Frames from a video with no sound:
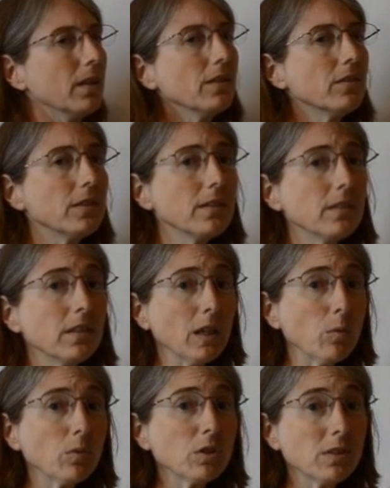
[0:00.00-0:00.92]
This
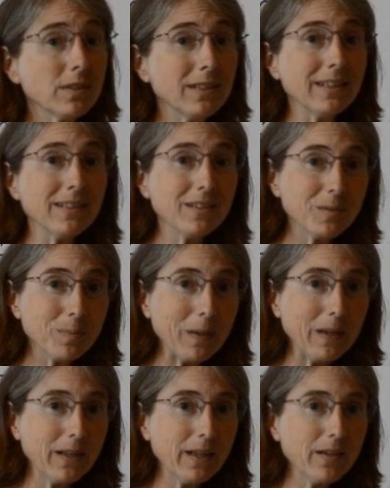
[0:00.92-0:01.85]
distinguishes it in
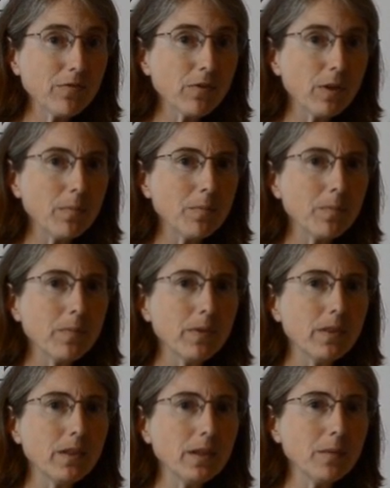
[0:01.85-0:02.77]
spelling from
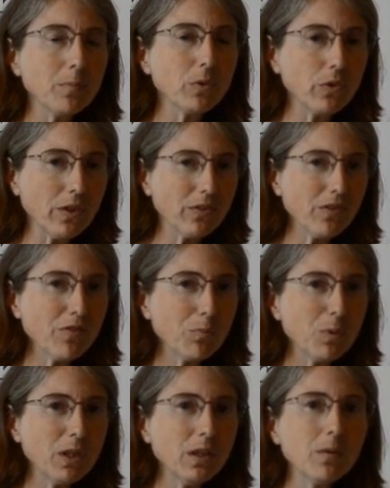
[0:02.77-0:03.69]
the possessive
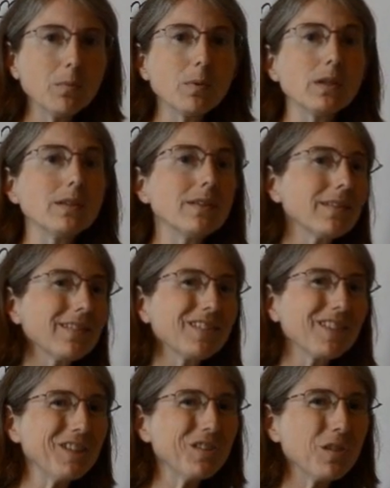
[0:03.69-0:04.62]
me, but it
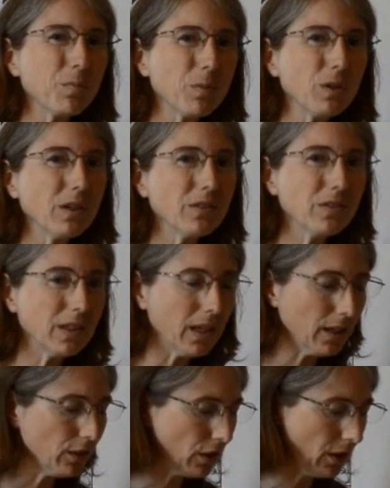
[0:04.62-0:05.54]
doesn't change the
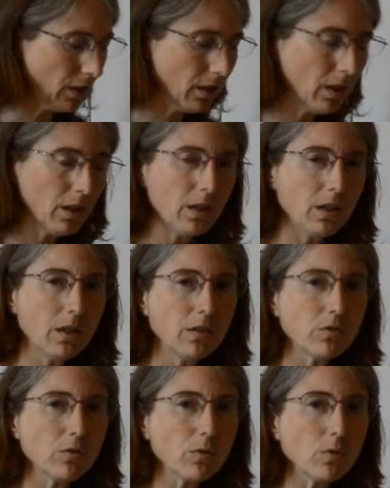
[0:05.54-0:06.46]
pronunciation.
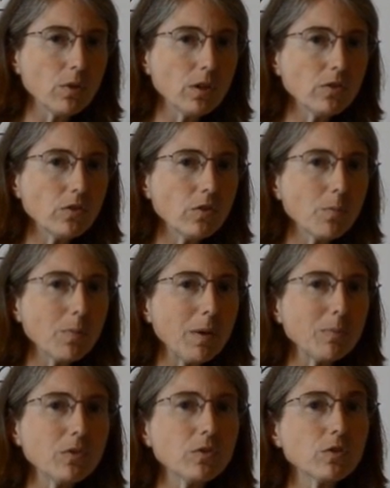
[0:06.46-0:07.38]
So this is the
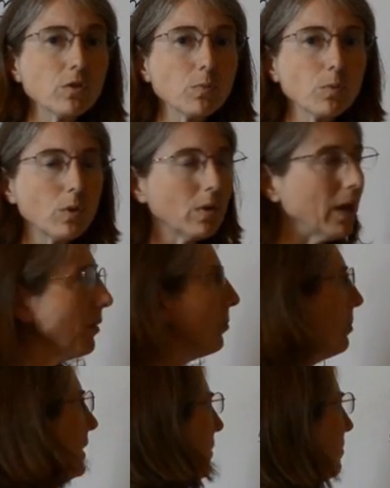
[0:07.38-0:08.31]
prepositional
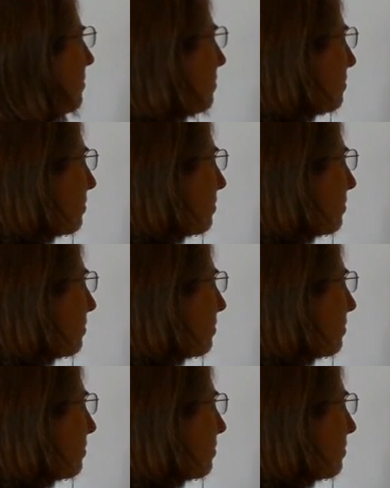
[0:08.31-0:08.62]
pronoun me.